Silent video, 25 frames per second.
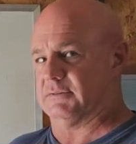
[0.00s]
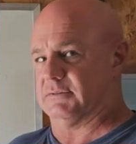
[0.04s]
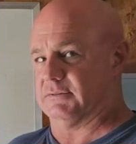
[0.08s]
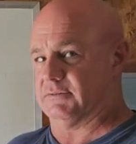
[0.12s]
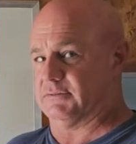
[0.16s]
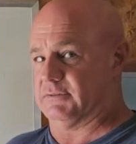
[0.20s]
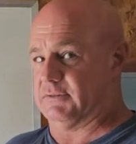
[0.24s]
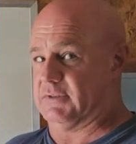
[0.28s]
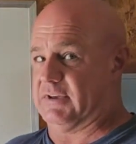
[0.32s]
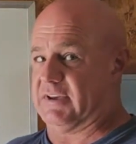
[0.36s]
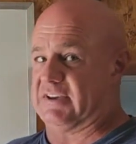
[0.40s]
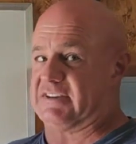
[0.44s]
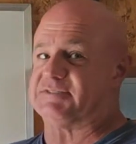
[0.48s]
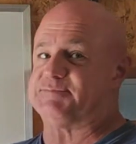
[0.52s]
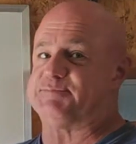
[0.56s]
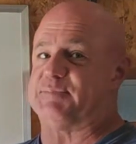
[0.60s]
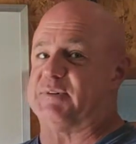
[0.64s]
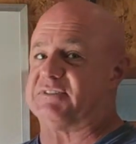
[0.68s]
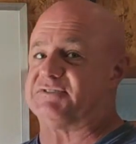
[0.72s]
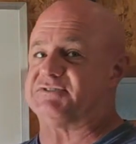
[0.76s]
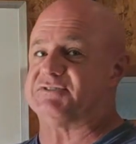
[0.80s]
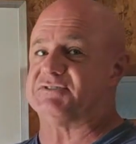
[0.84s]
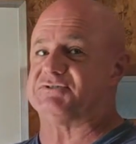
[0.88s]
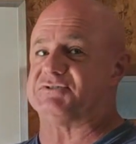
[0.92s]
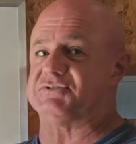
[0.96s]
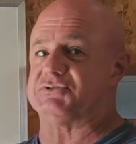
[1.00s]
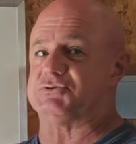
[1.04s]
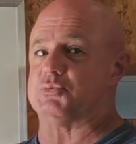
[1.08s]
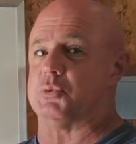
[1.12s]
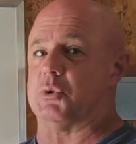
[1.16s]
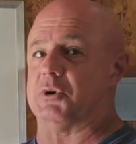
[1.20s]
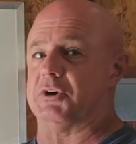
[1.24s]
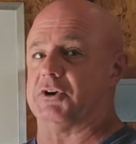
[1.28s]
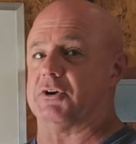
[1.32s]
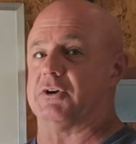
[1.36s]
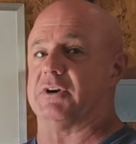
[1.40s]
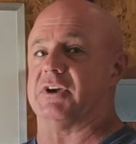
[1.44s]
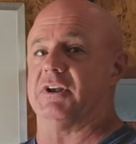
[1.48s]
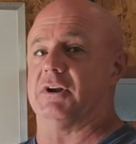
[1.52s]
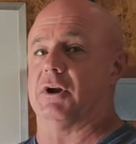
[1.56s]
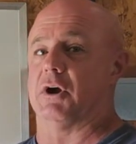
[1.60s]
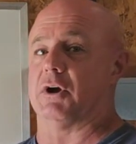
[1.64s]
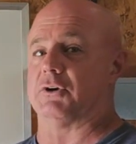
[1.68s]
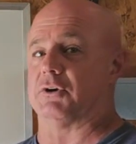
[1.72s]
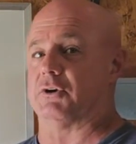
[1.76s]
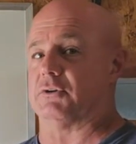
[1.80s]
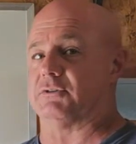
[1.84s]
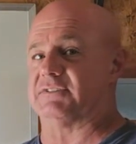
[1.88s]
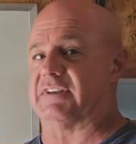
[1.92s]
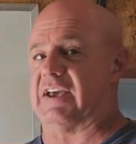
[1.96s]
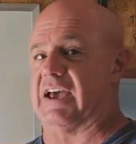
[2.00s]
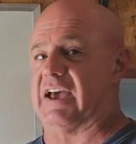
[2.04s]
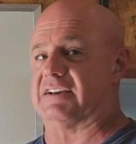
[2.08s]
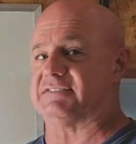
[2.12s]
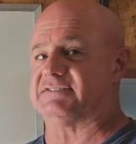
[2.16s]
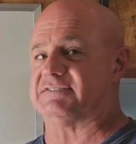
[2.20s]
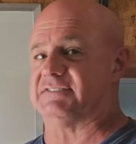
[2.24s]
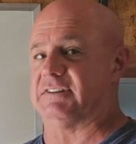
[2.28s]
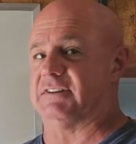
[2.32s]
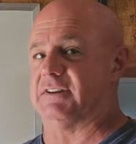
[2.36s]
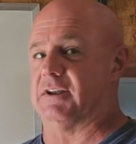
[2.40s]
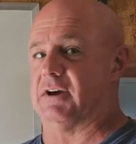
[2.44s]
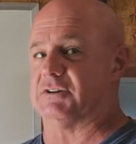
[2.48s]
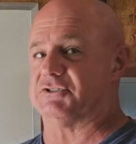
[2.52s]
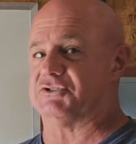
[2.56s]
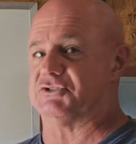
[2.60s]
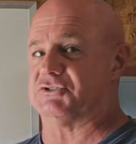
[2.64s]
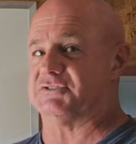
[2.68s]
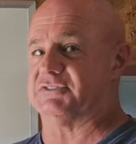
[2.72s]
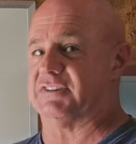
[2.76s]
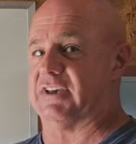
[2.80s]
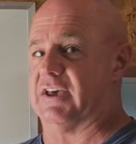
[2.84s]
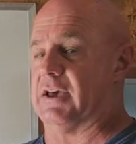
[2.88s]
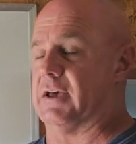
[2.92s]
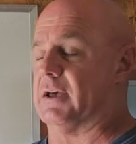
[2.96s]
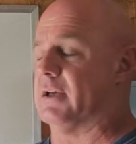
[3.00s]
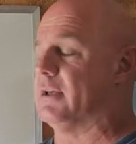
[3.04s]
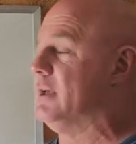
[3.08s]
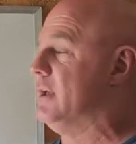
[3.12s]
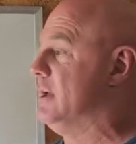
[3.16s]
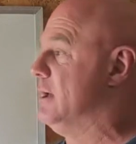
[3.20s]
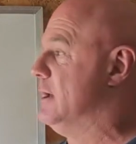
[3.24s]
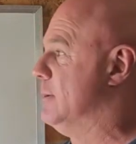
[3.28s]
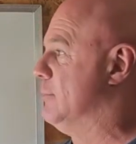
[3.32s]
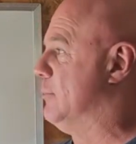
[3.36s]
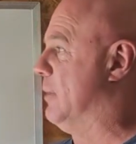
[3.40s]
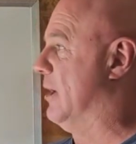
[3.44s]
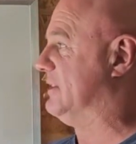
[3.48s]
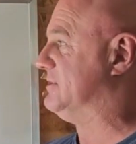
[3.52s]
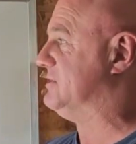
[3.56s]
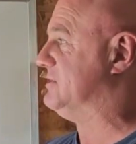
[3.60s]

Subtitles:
The expenses is where you get all your tax deductions at. But I